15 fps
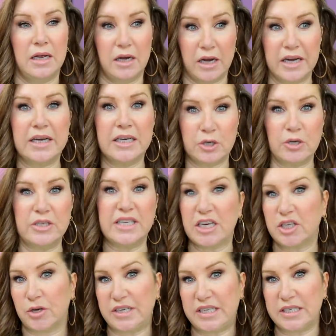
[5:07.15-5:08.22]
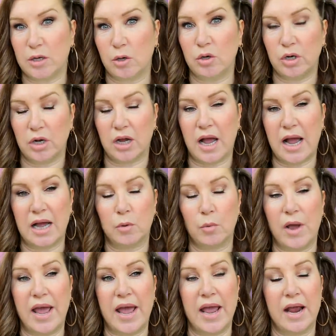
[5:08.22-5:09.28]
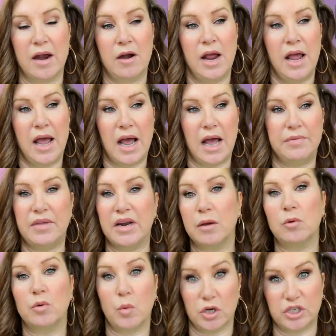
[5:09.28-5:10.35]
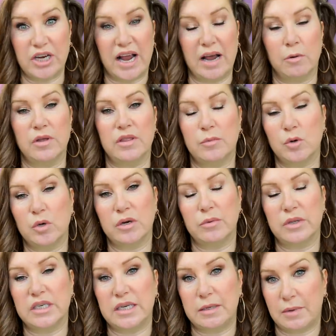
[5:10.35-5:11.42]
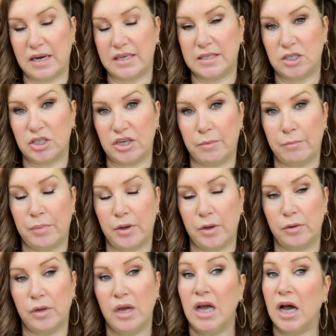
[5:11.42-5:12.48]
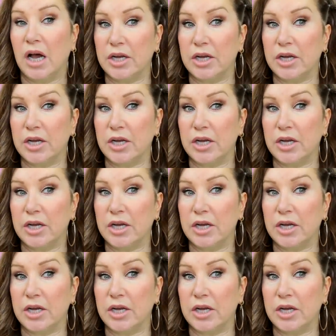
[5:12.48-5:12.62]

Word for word: like literally saturate it so it looked like I had wet hair and then I would wash it out in the morning with a deep cleansing shampoo.